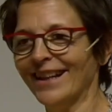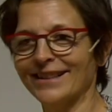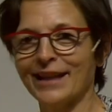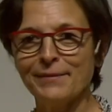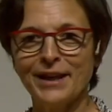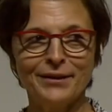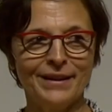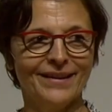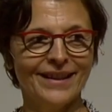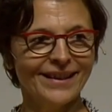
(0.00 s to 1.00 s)
And somehow
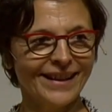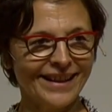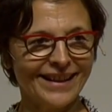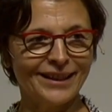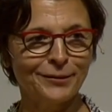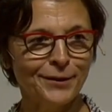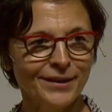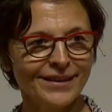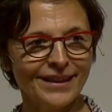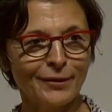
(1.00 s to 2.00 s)
I think it
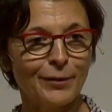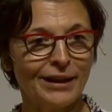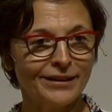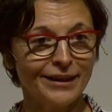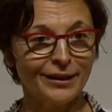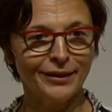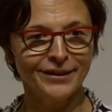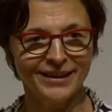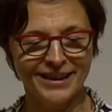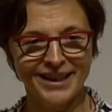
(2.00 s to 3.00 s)
was, we learned a
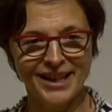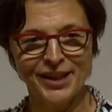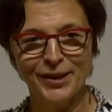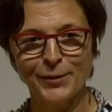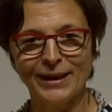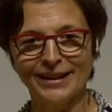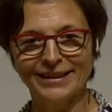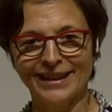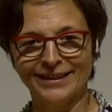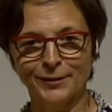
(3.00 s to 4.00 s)
lot. We
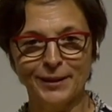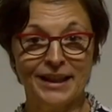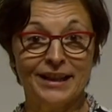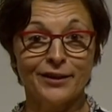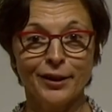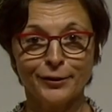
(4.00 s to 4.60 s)
learned that it's